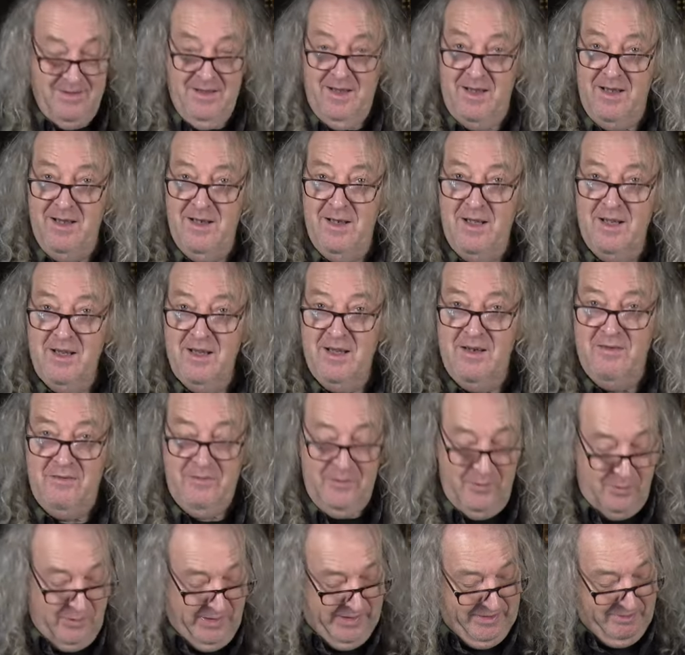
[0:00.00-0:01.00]
the the
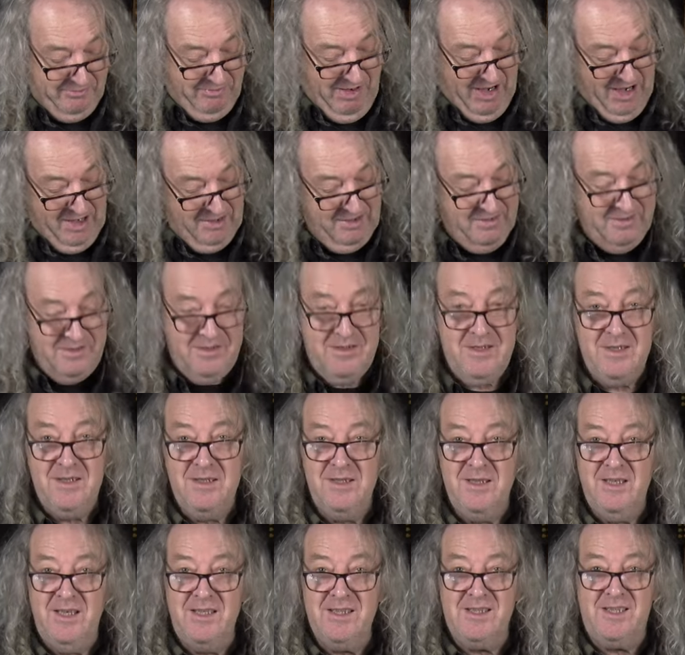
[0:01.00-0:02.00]
Floyd Rose.
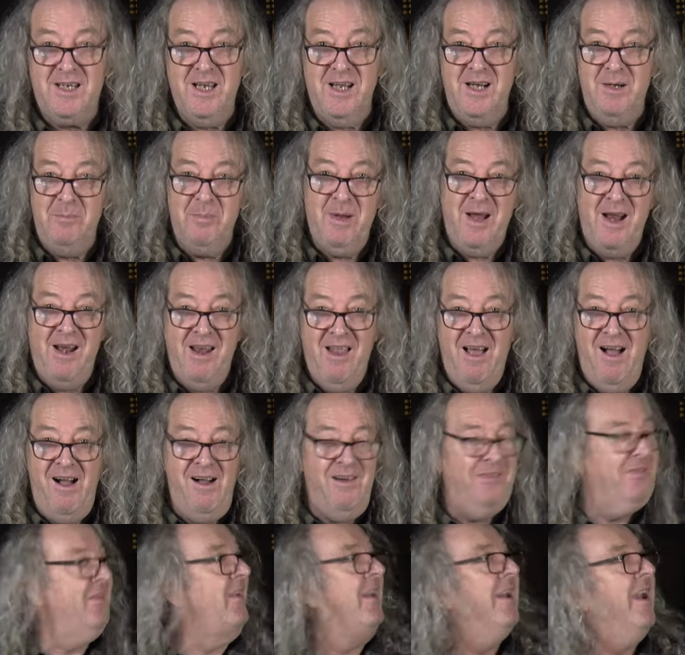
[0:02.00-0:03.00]
That's going to be a
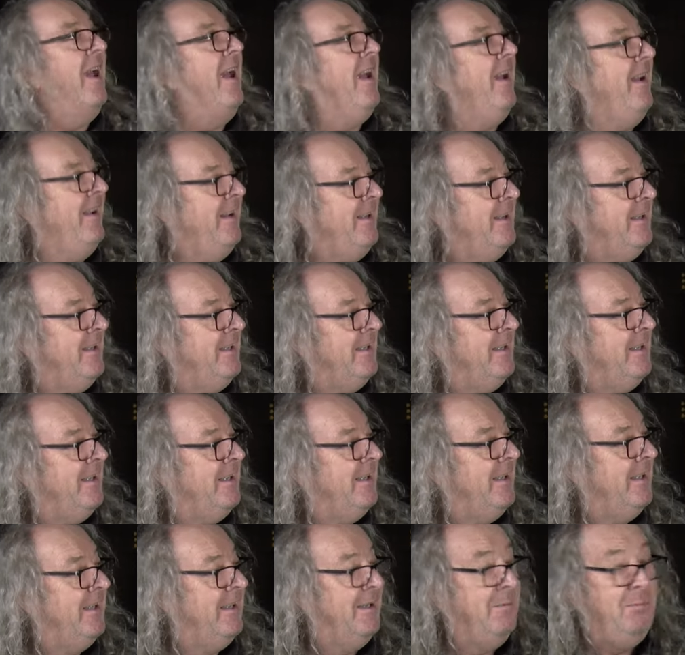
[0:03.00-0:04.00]
laugh, isn't it?
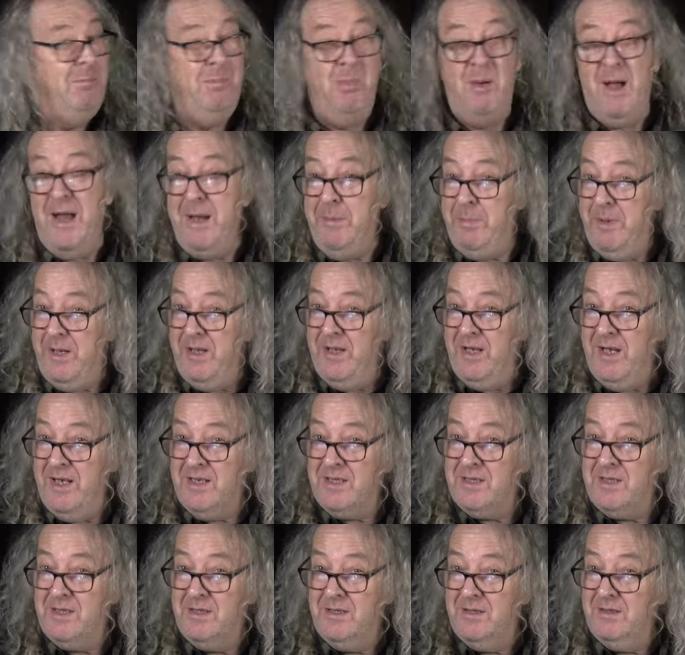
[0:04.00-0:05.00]
Maybe
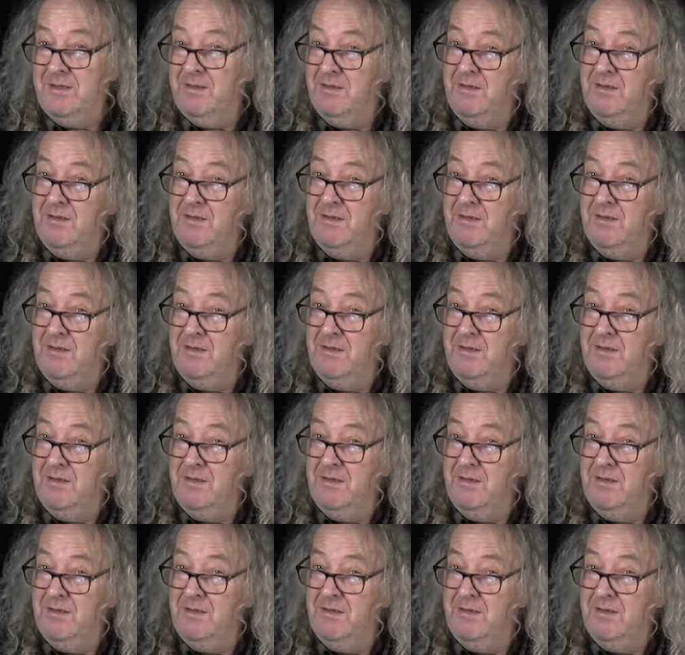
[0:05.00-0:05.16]
this.